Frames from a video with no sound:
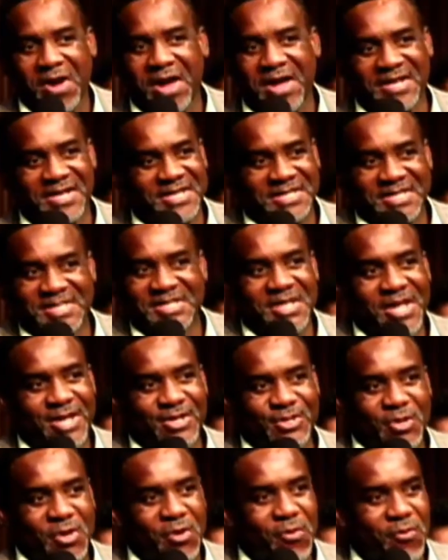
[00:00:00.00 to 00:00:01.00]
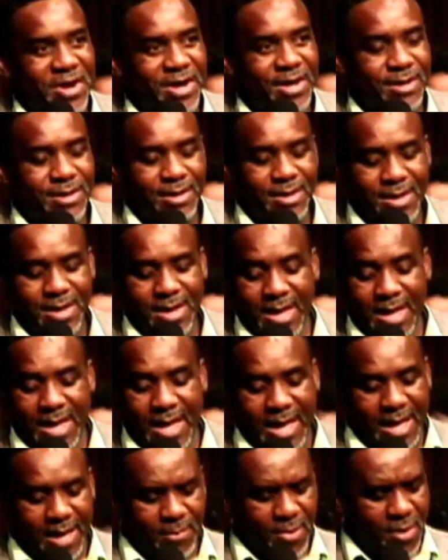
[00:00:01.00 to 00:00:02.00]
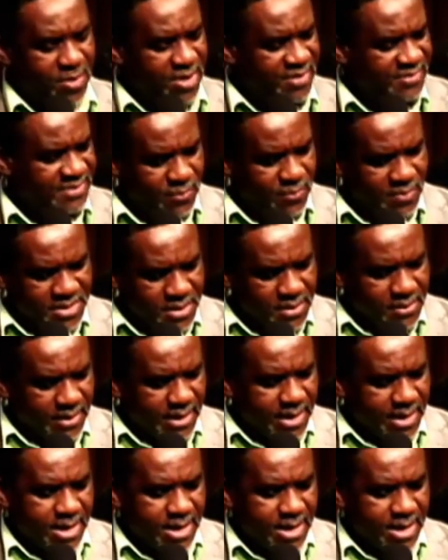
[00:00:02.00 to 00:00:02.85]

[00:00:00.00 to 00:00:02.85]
This is not correct. And my wife said, what are you looking at?